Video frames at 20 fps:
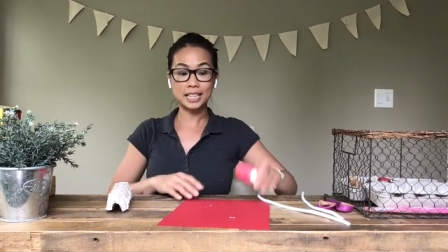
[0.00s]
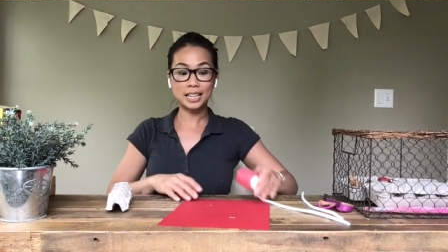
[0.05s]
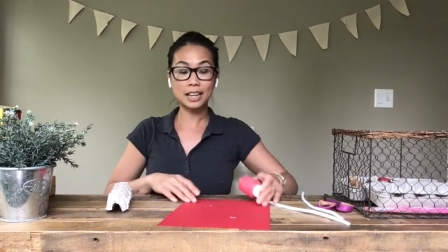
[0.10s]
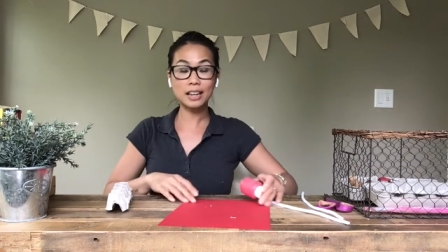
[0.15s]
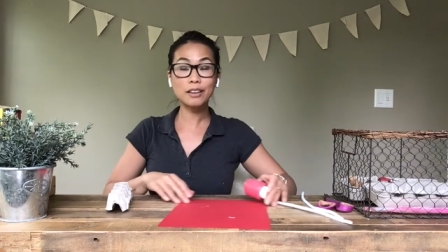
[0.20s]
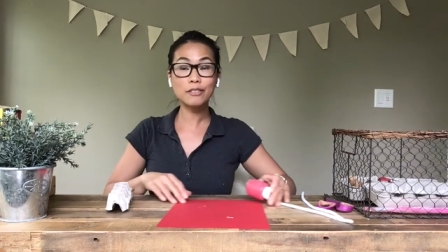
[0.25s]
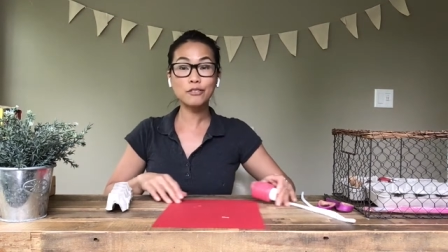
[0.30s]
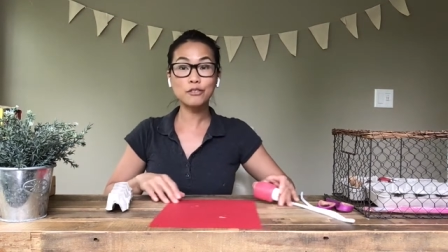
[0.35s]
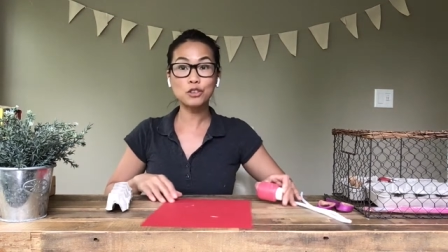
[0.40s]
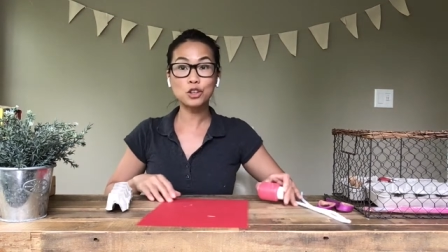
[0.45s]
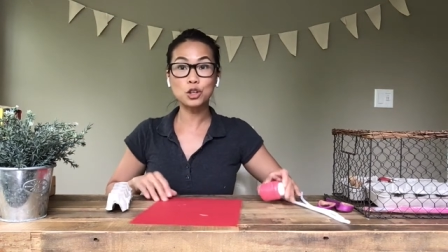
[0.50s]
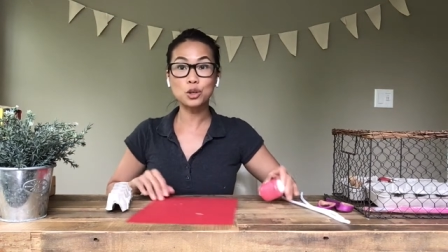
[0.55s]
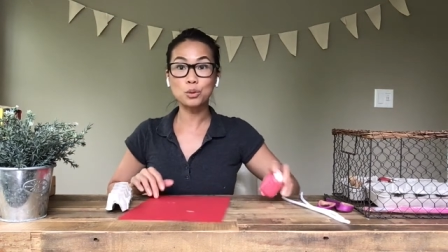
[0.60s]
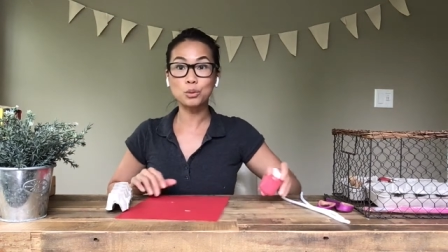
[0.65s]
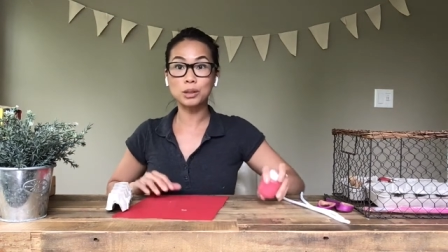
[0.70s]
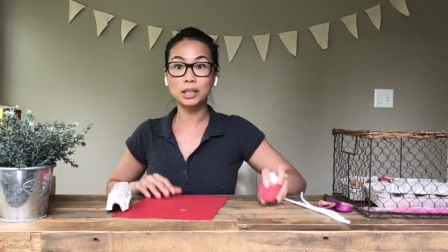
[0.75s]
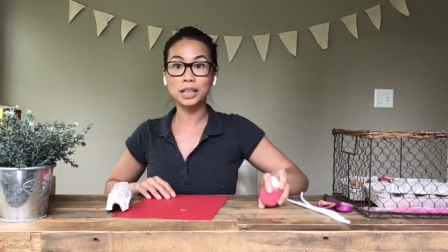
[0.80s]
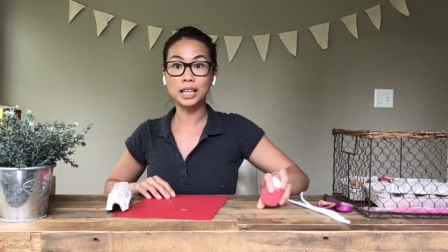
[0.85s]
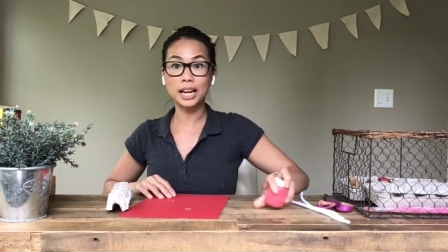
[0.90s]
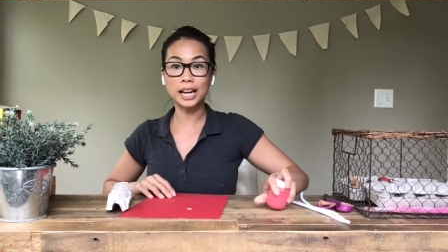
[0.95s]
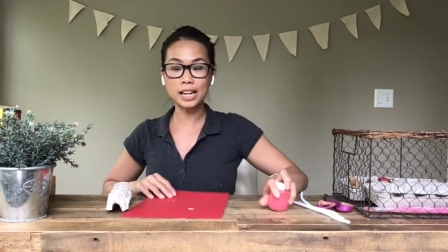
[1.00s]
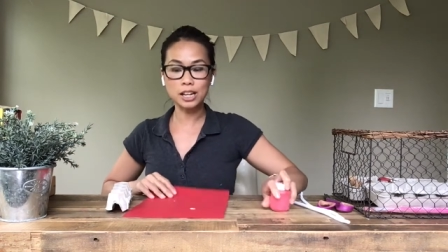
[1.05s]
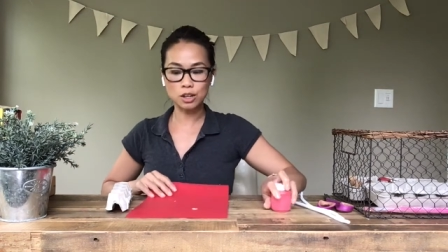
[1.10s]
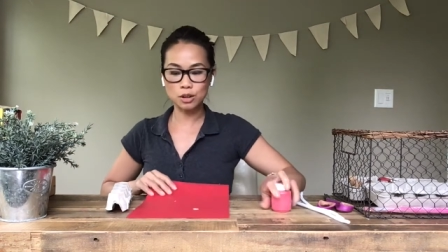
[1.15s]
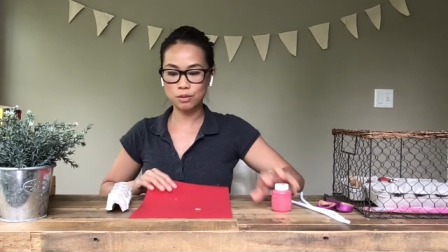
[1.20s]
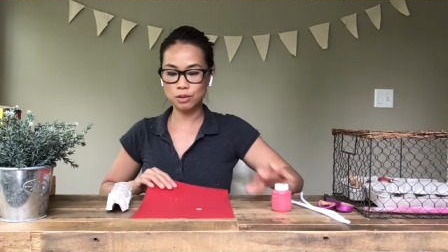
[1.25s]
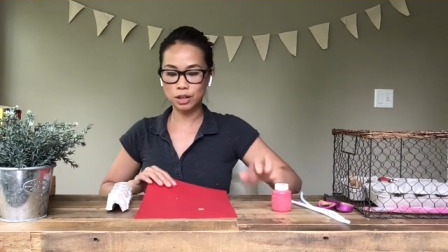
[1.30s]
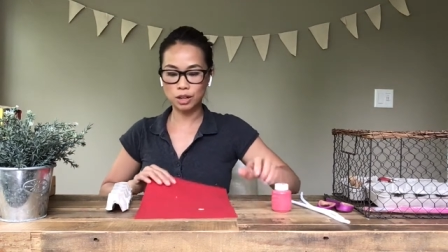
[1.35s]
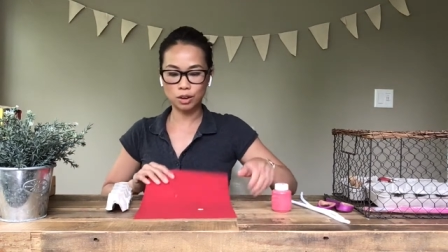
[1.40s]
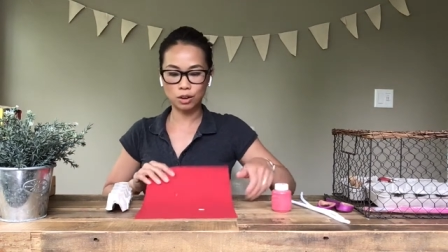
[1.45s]
If you would like, you
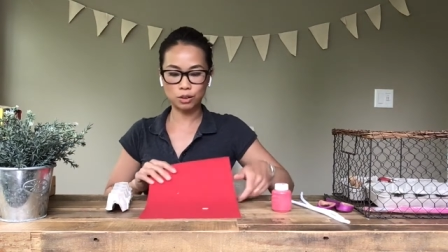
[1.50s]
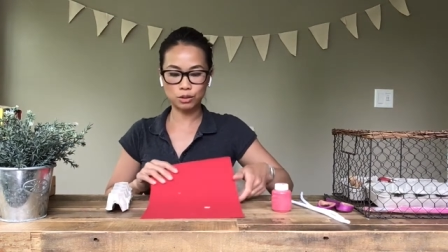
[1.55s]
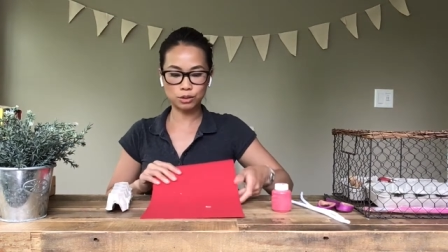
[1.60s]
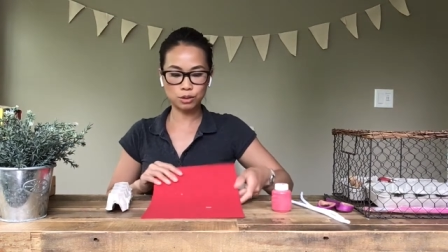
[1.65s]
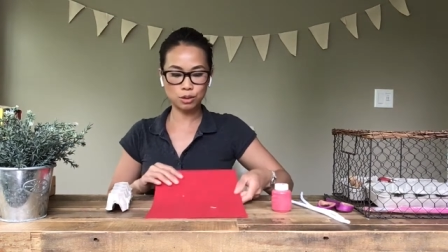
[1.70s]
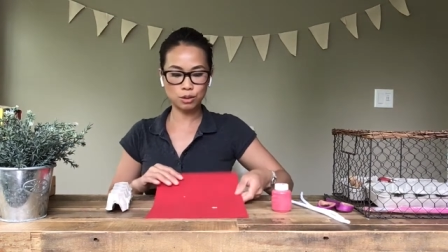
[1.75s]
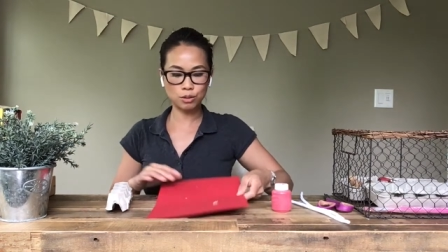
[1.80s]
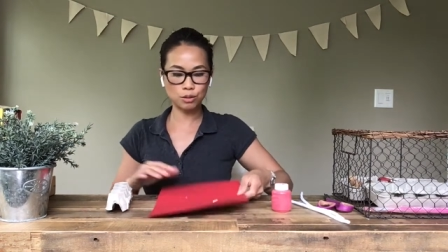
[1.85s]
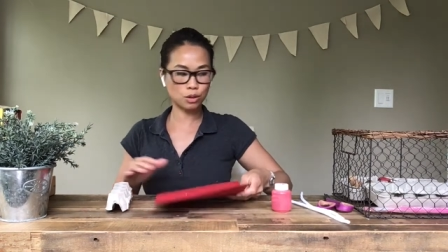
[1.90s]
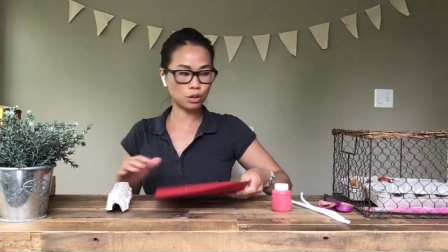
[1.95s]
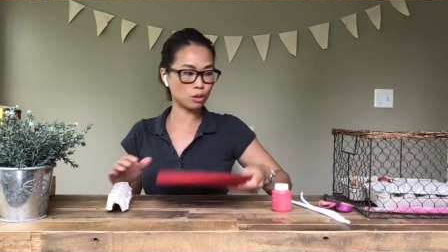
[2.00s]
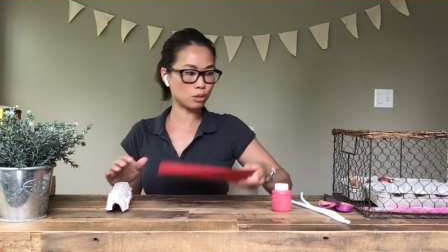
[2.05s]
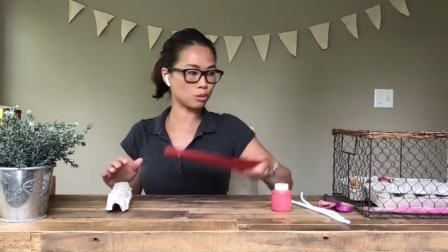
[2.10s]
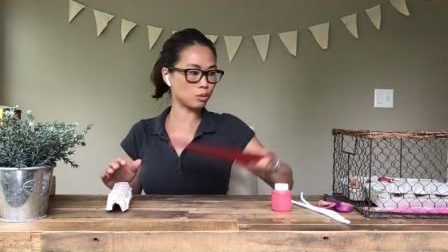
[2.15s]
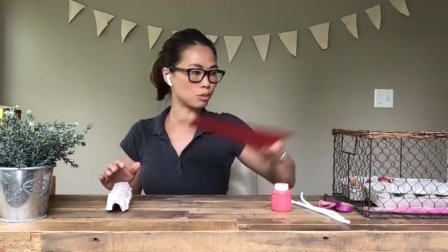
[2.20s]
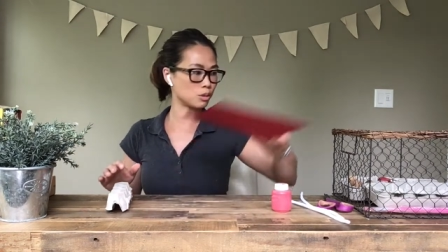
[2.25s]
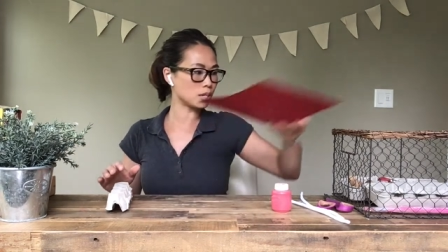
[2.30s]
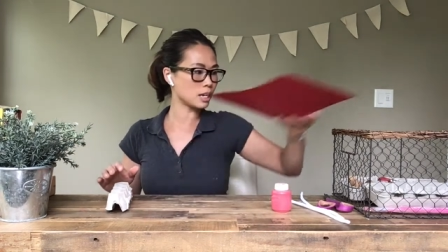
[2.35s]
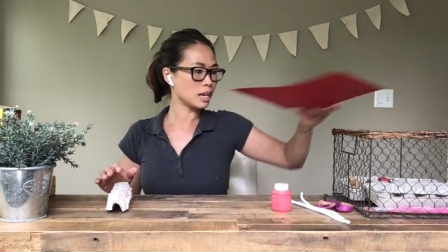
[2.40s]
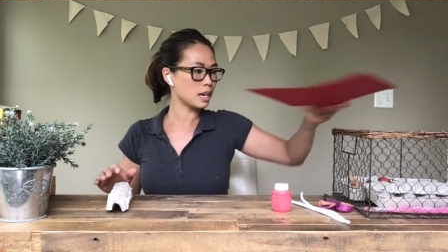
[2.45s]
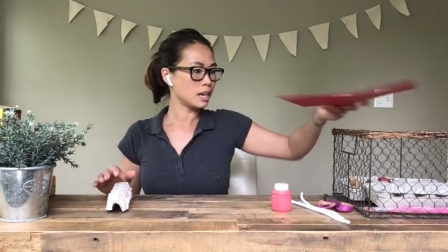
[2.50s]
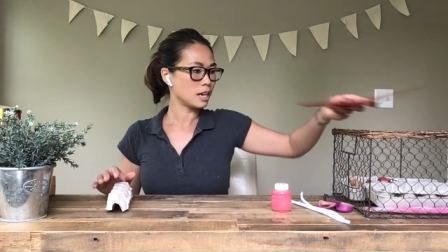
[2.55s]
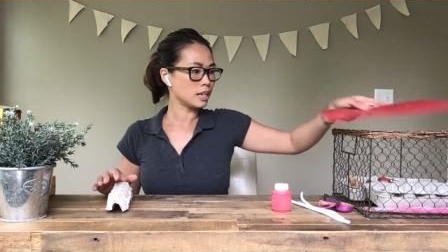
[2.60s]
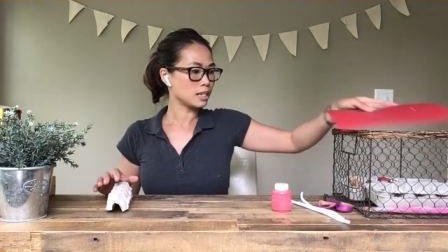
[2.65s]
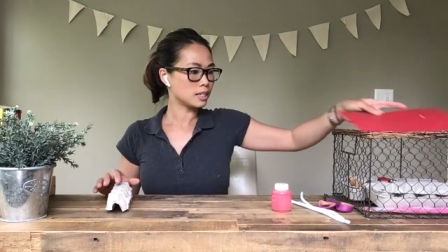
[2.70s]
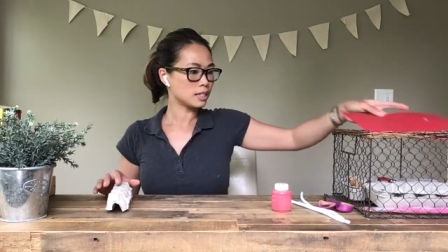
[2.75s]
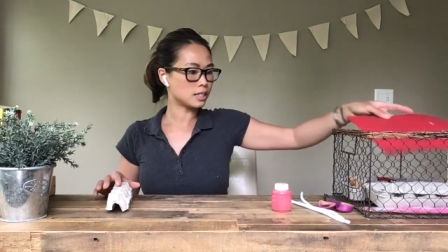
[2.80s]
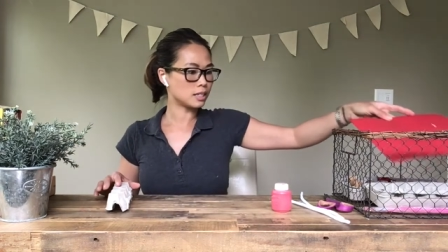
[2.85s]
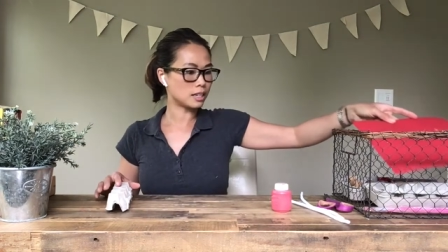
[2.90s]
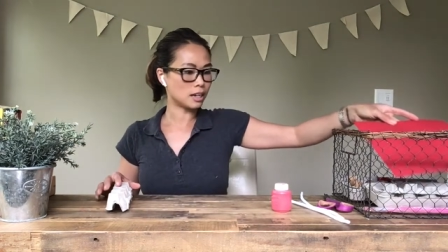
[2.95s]
can also use
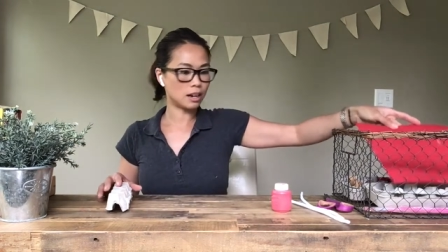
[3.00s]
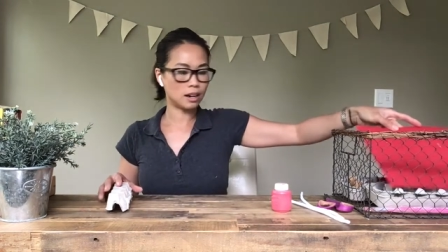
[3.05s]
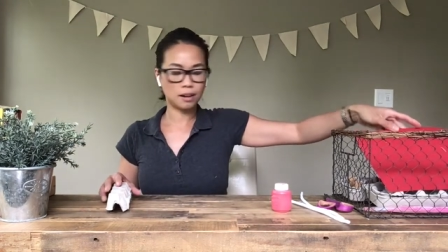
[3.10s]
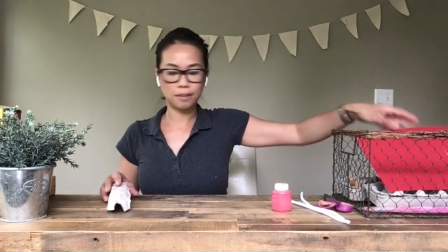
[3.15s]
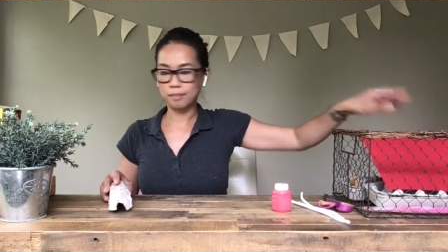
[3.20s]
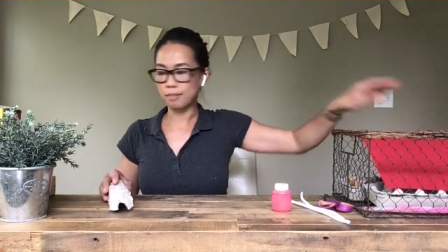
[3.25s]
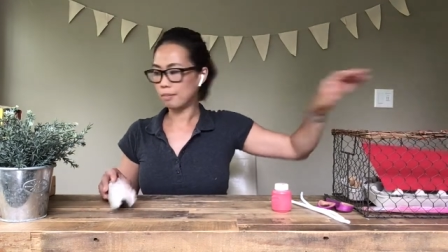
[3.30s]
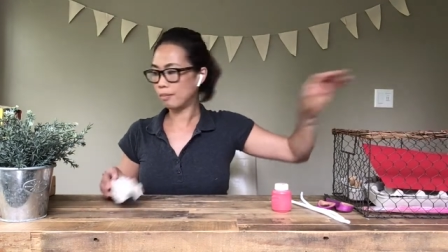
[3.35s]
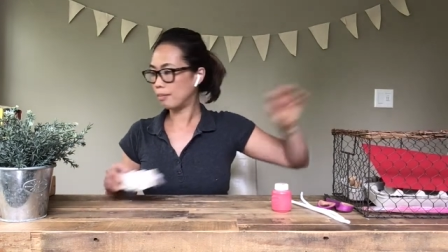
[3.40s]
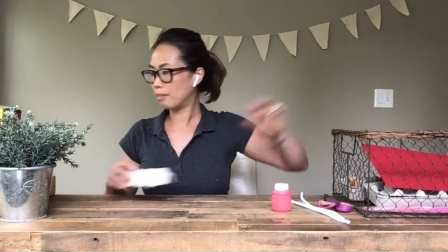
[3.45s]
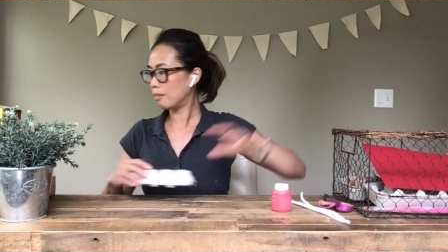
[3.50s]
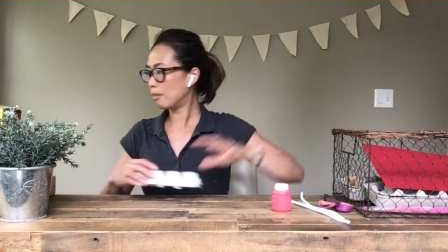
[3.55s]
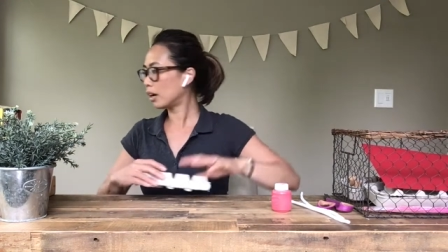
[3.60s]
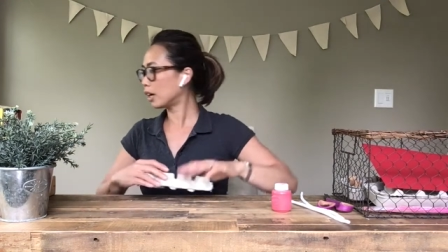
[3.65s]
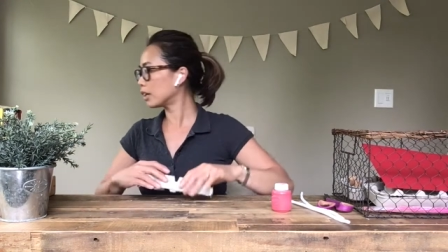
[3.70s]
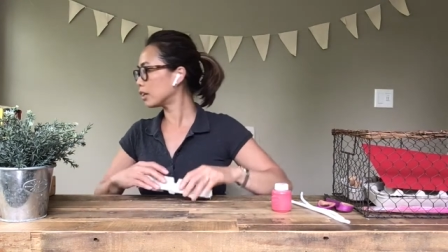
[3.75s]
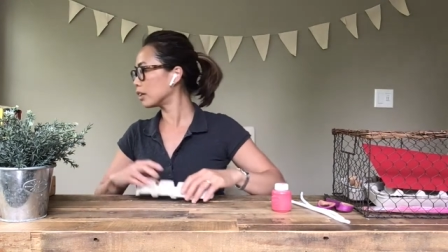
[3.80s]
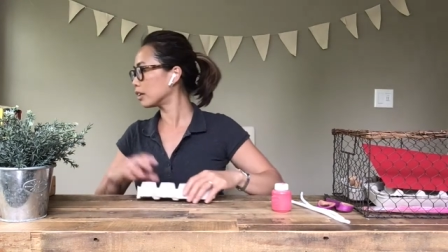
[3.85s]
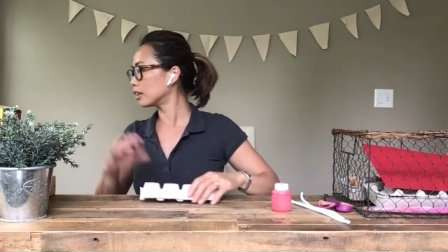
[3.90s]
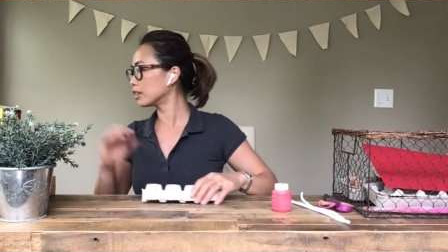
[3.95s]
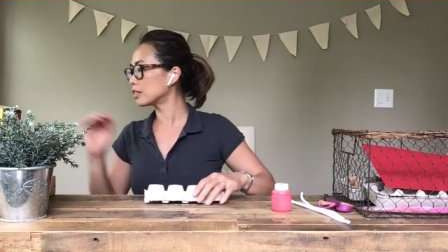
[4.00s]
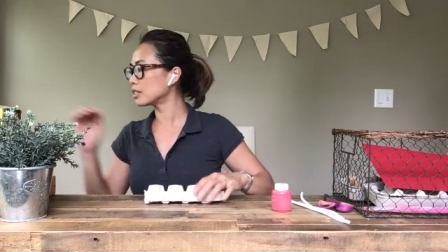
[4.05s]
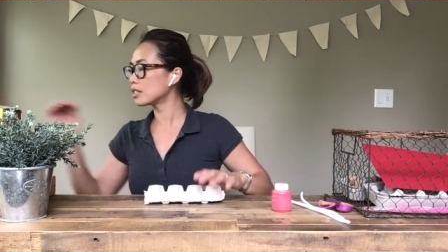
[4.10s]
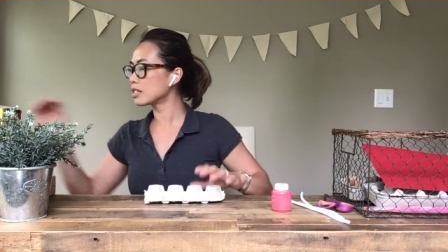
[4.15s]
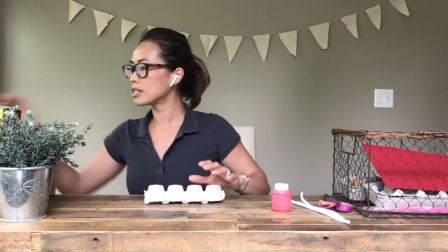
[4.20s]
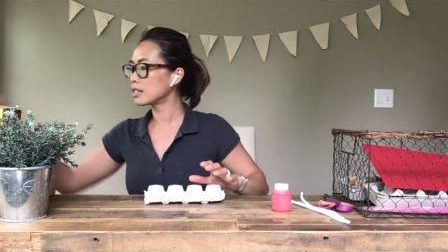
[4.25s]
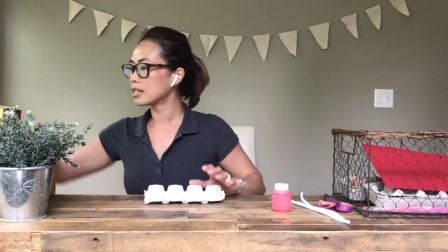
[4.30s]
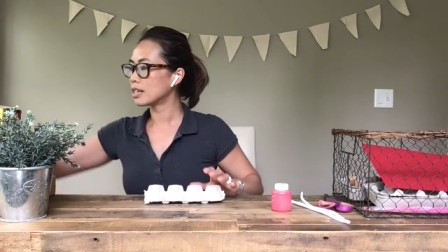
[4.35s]
some markers